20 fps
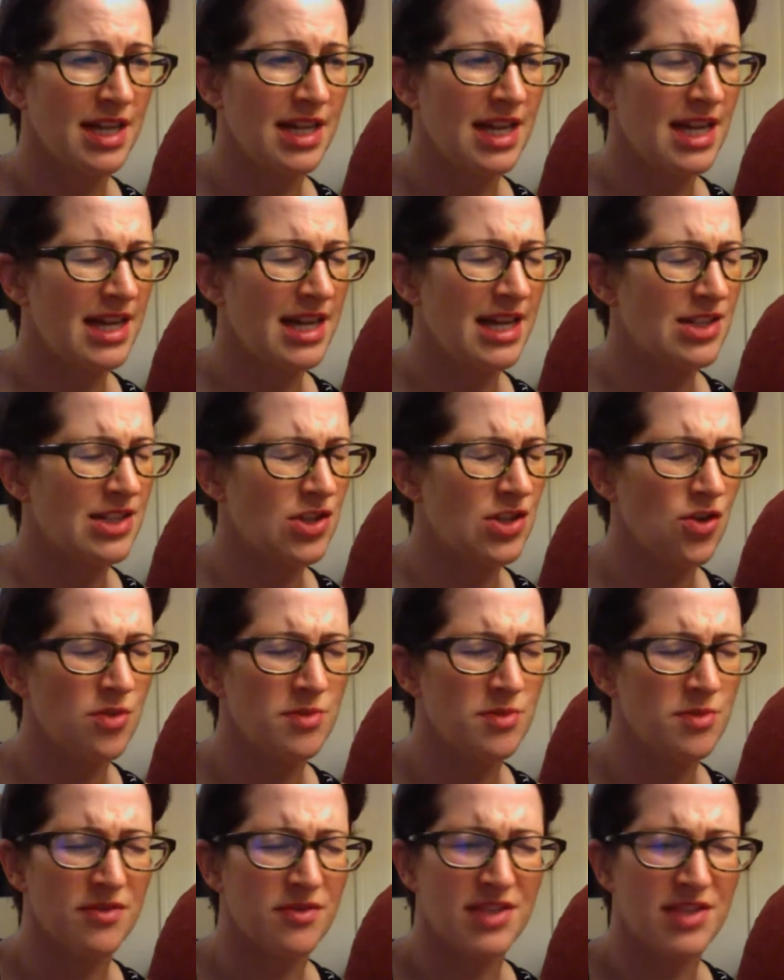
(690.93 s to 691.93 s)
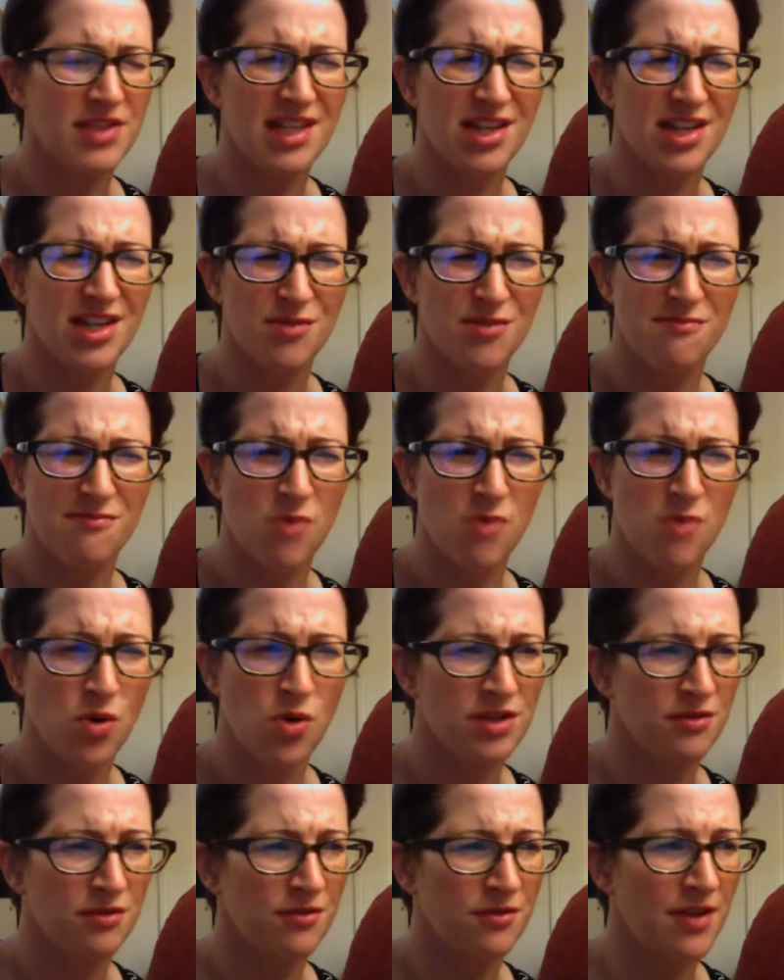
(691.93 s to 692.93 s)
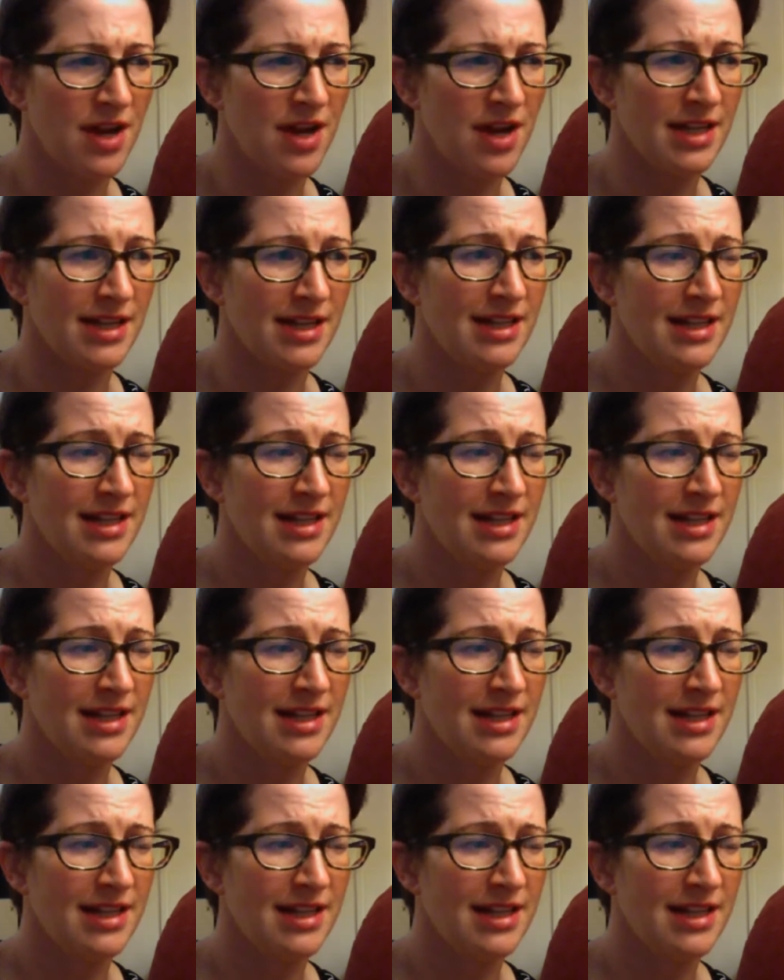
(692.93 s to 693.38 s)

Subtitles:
in terms of such mortifying